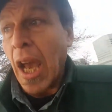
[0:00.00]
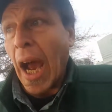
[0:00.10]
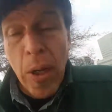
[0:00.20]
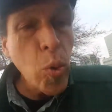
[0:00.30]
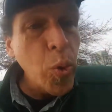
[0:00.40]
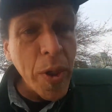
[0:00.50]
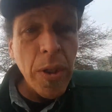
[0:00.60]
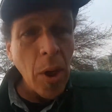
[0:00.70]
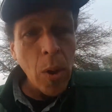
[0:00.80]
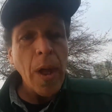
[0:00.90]
I
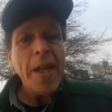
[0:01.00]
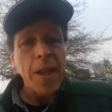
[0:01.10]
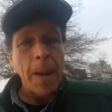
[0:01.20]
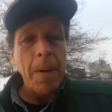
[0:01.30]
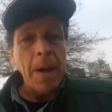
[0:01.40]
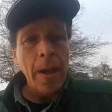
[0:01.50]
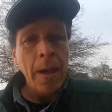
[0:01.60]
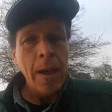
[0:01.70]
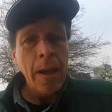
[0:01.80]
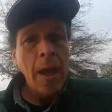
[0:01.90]
really don't like them.
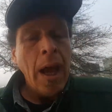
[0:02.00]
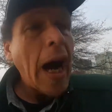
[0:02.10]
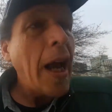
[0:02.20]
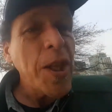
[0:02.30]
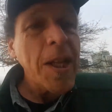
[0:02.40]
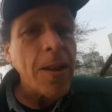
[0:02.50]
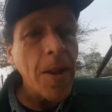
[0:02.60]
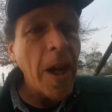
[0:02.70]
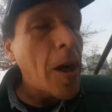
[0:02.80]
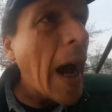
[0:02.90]
I think
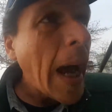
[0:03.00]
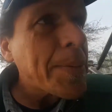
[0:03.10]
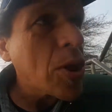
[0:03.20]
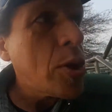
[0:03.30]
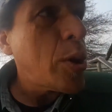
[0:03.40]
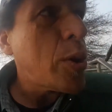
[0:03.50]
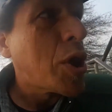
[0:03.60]
they are absolute